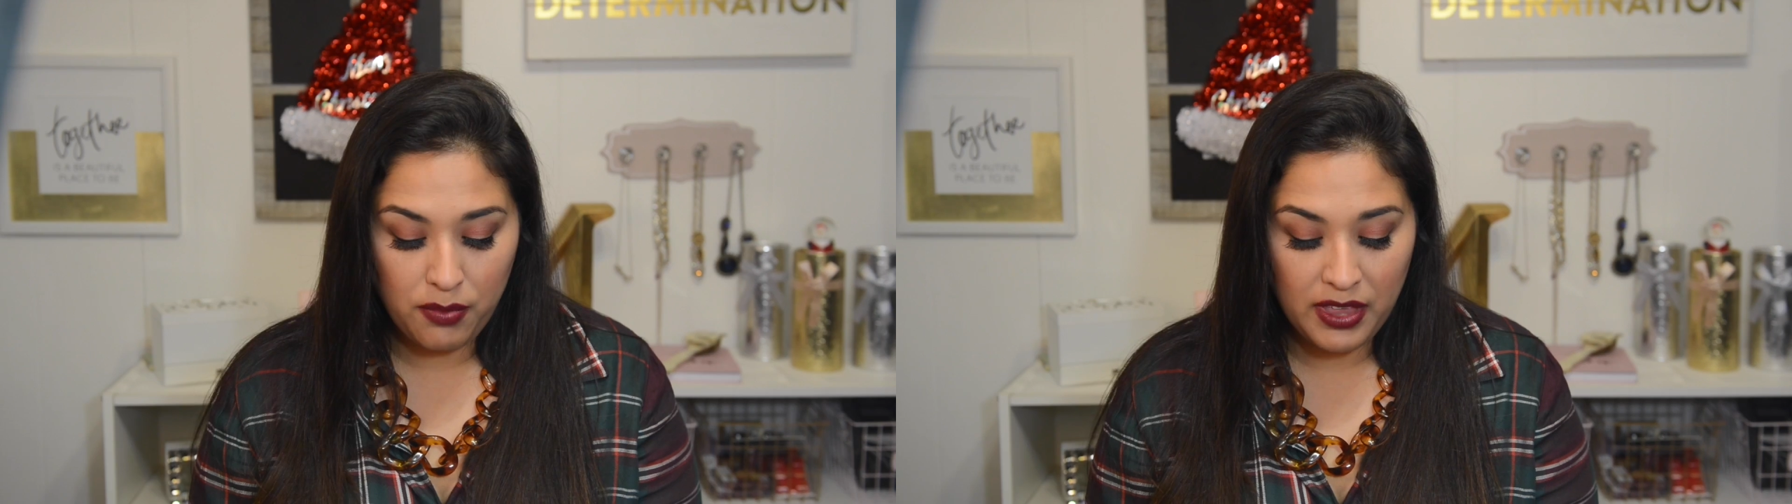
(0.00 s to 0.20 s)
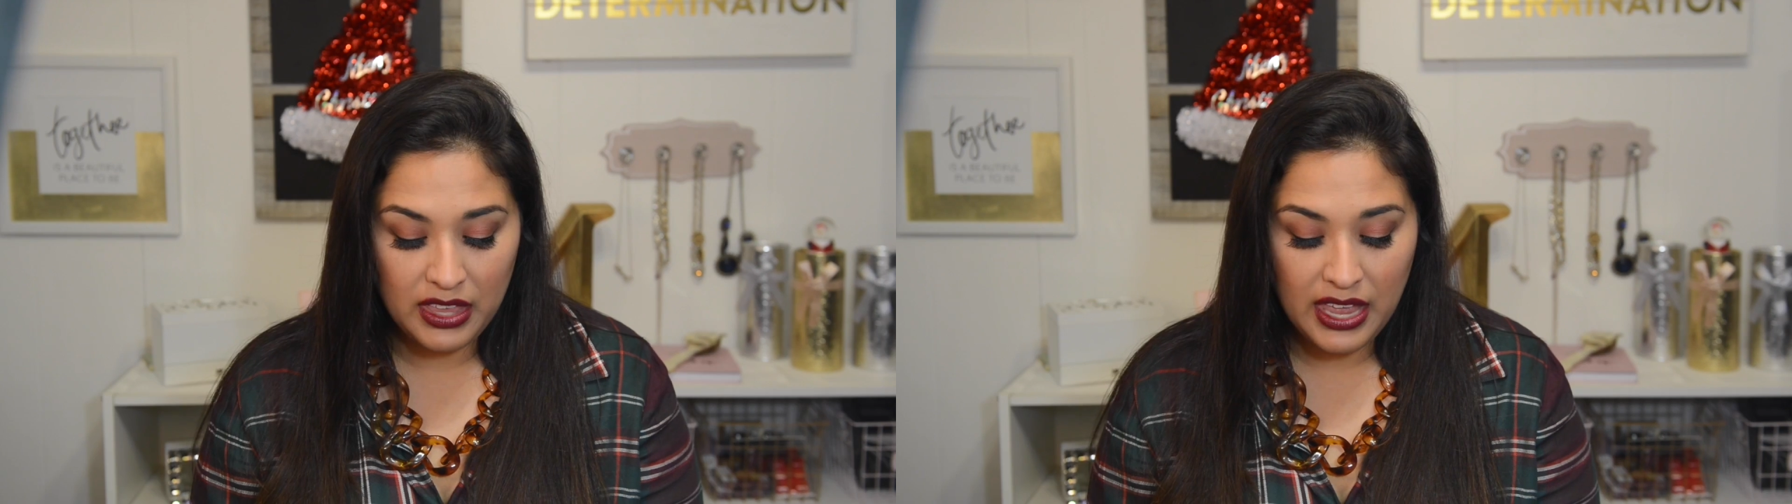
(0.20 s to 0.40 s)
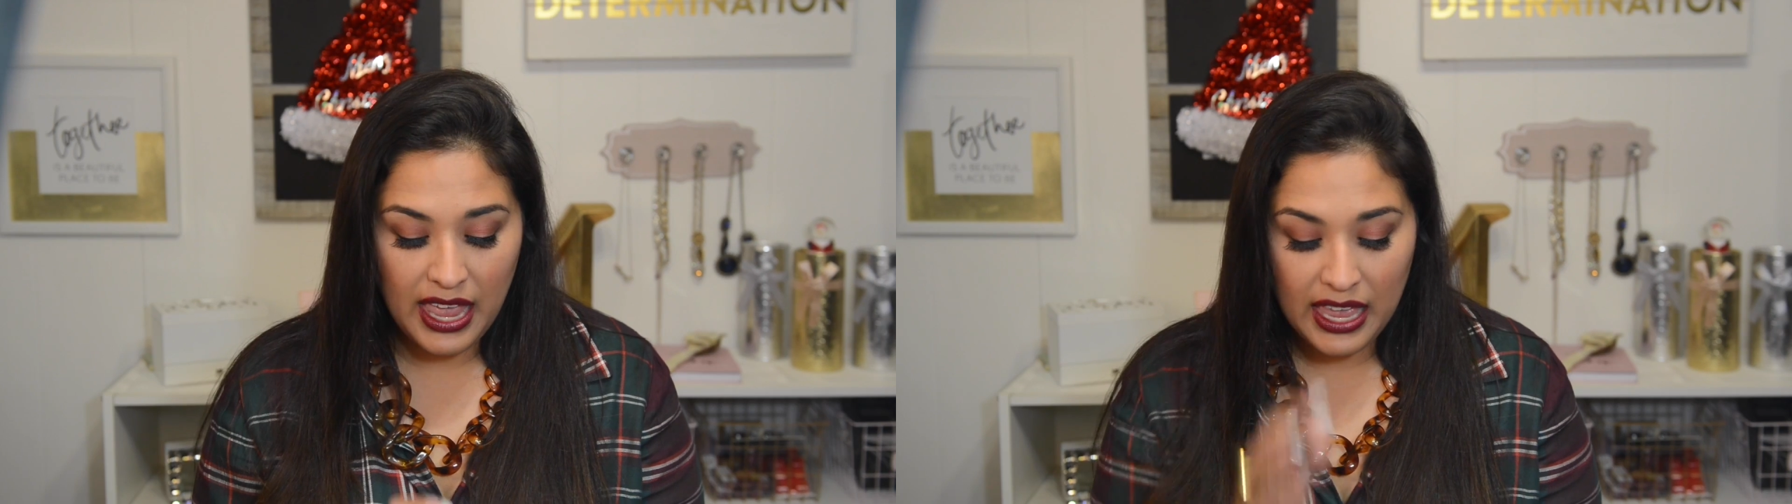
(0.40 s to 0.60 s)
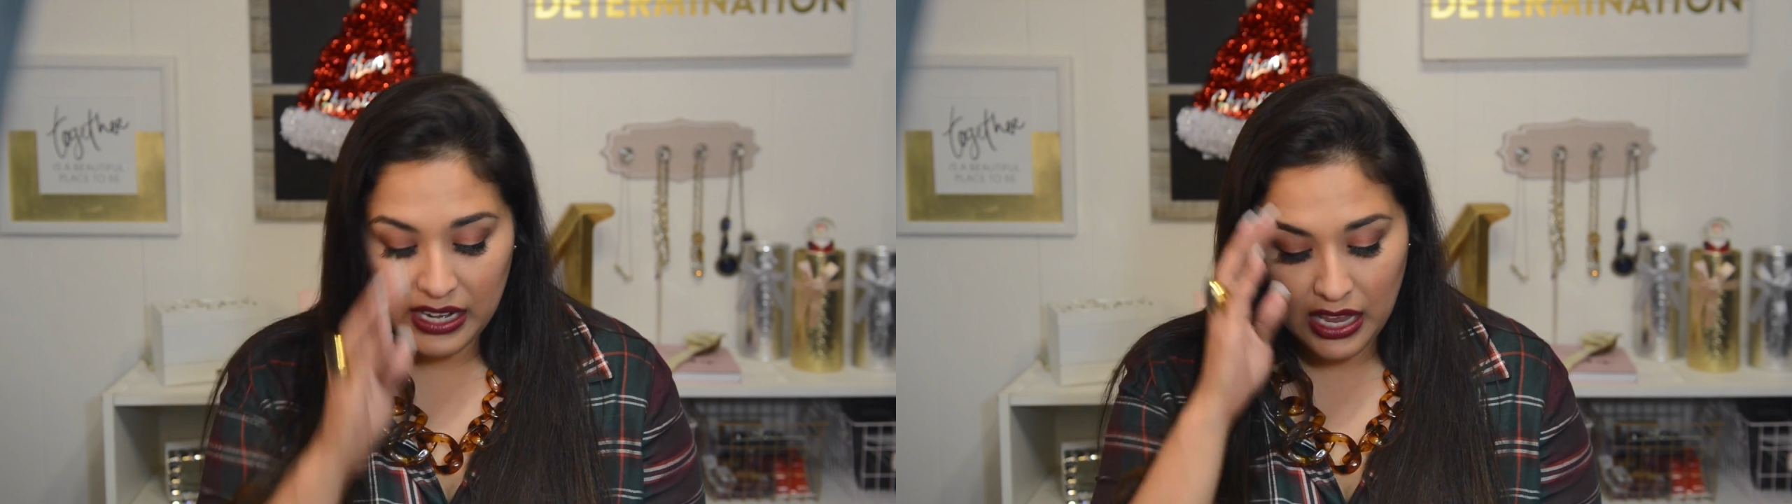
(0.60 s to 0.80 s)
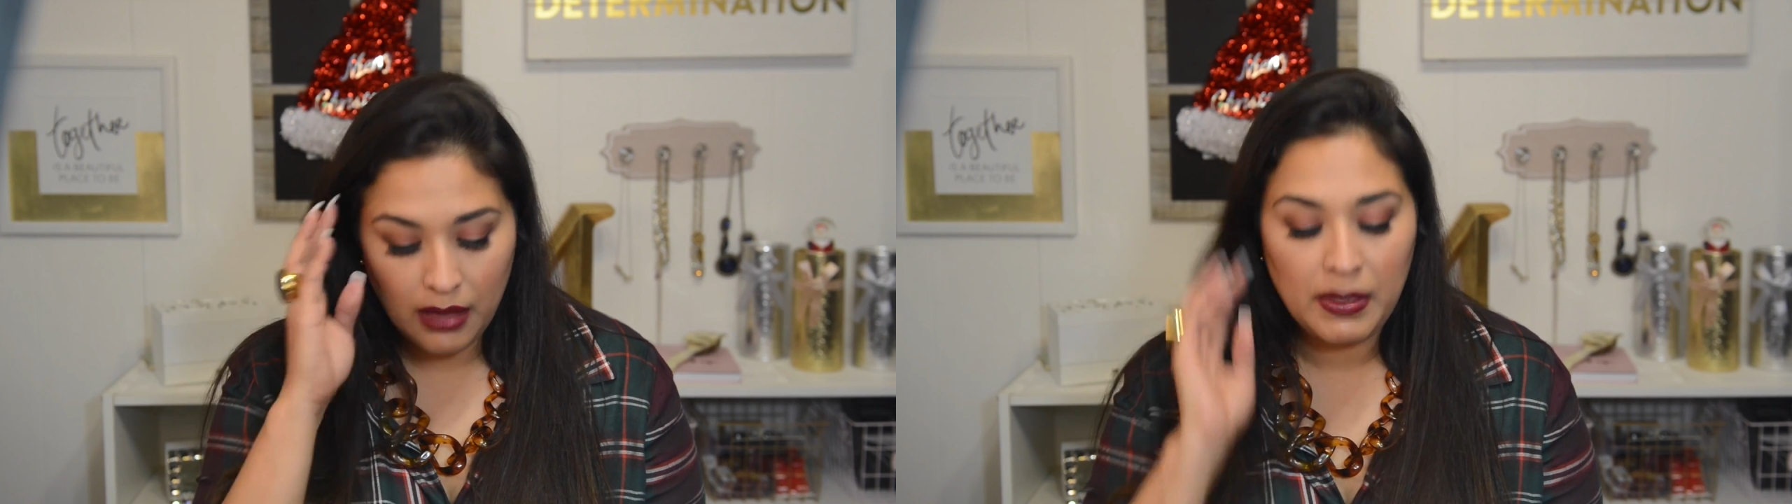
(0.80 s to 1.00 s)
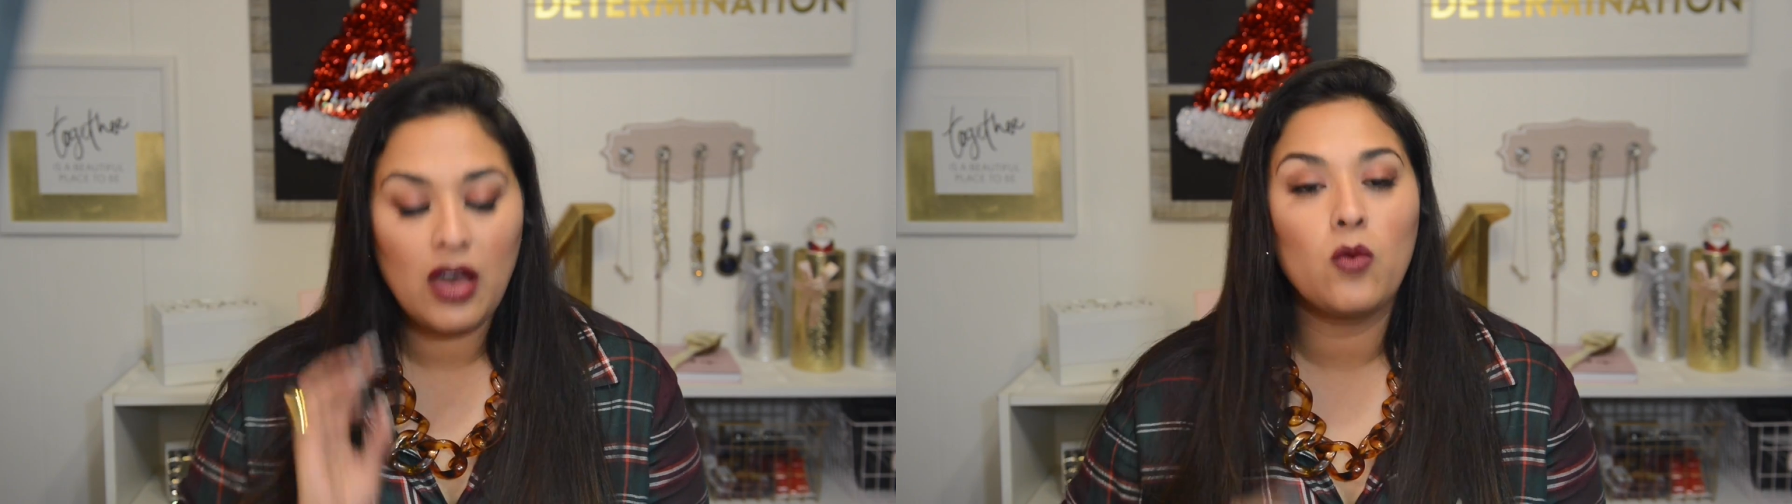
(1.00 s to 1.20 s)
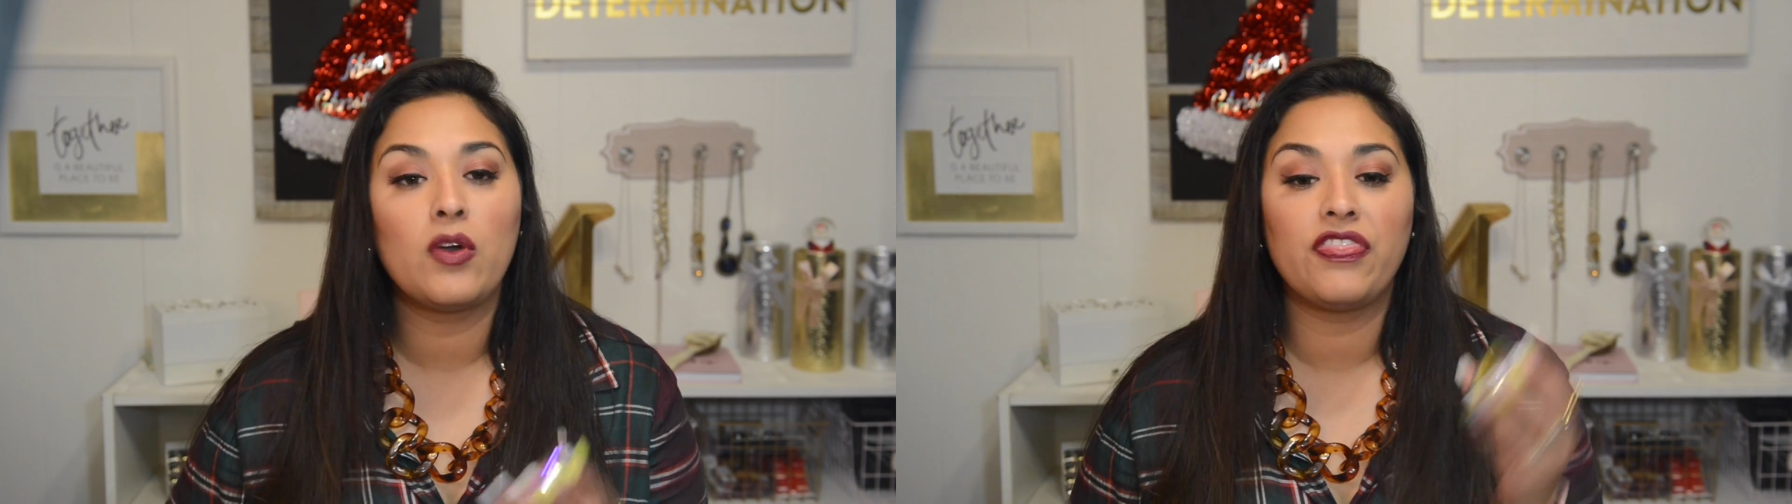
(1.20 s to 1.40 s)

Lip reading: you have a foundation that you